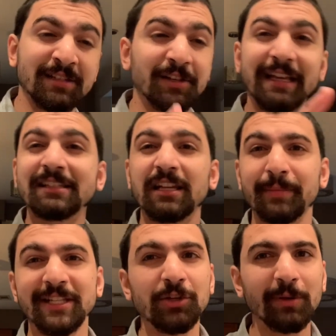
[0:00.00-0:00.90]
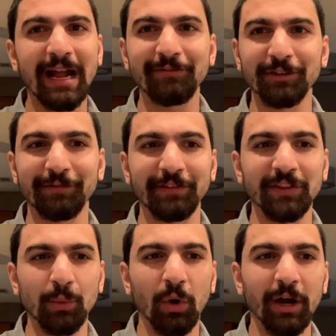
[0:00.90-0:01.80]
So that's going to be 2 after
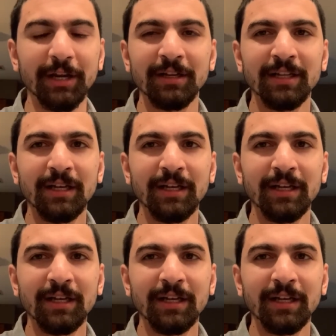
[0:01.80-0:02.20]
51.